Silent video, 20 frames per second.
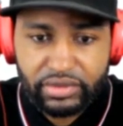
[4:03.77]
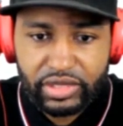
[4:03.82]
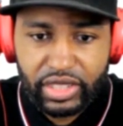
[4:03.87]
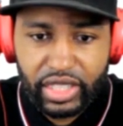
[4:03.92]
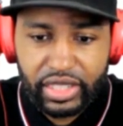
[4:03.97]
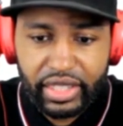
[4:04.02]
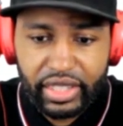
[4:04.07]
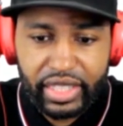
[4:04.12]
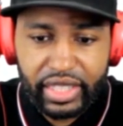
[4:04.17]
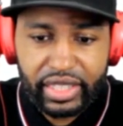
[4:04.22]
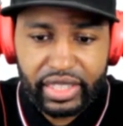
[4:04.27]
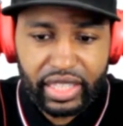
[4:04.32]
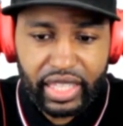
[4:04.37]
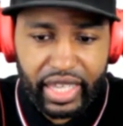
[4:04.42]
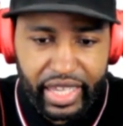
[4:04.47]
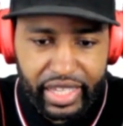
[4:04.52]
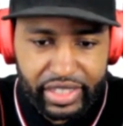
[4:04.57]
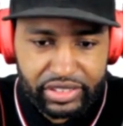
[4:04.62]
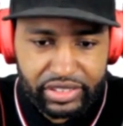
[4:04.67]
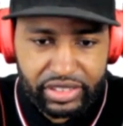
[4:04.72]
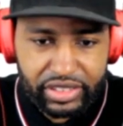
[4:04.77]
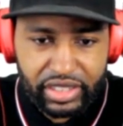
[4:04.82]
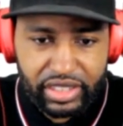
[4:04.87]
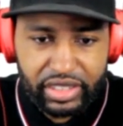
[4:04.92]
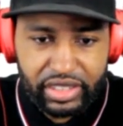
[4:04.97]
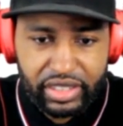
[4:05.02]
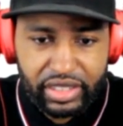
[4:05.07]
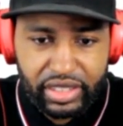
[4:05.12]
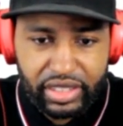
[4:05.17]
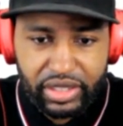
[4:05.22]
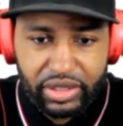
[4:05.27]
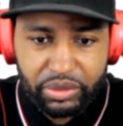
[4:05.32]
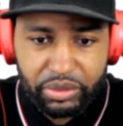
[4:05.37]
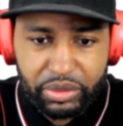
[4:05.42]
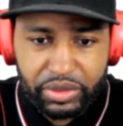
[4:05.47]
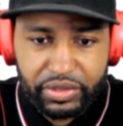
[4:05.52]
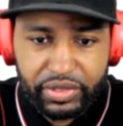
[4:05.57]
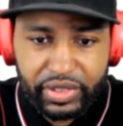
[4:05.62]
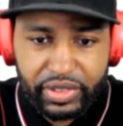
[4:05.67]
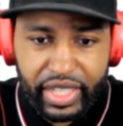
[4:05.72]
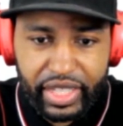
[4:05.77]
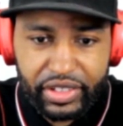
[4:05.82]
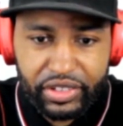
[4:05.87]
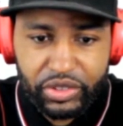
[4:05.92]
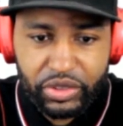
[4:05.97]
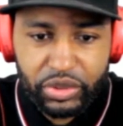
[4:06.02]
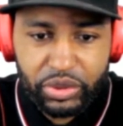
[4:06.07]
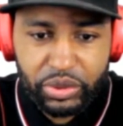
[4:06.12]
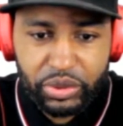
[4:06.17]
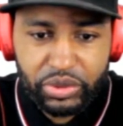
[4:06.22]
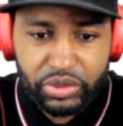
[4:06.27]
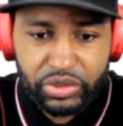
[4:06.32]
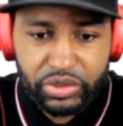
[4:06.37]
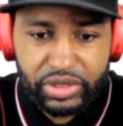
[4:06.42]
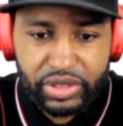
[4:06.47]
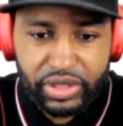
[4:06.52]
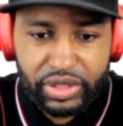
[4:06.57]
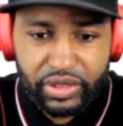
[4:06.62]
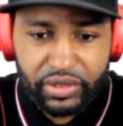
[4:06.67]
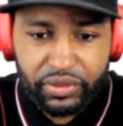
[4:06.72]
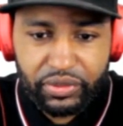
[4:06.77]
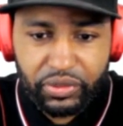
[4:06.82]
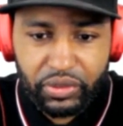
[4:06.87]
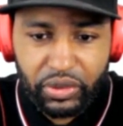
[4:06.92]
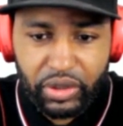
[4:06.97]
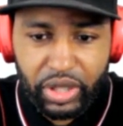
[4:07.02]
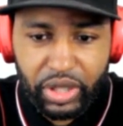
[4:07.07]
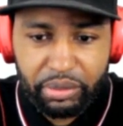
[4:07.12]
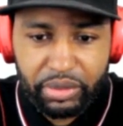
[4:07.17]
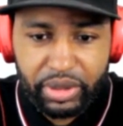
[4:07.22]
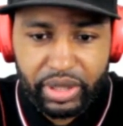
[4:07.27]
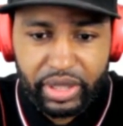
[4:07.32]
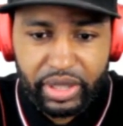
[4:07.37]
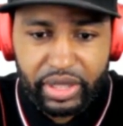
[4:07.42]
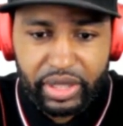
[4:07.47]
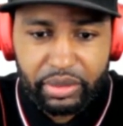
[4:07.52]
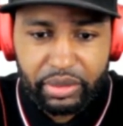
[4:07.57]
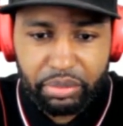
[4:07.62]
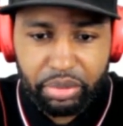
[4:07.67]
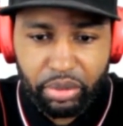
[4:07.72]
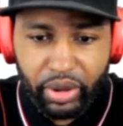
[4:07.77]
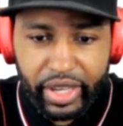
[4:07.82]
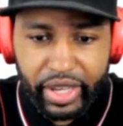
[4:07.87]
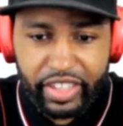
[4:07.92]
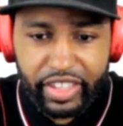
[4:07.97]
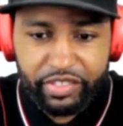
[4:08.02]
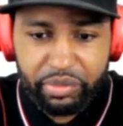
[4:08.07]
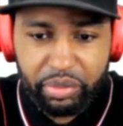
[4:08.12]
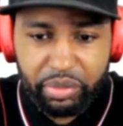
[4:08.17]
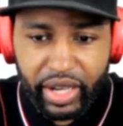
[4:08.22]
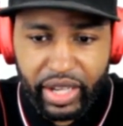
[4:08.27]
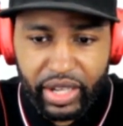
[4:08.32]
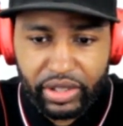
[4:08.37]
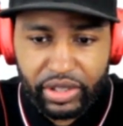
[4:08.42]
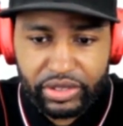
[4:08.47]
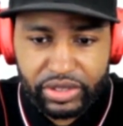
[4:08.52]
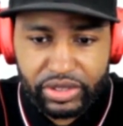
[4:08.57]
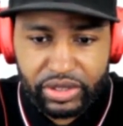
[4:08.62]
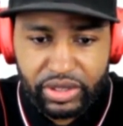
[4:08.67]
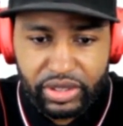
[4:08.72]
And then lastly, we've got news from Brave browser,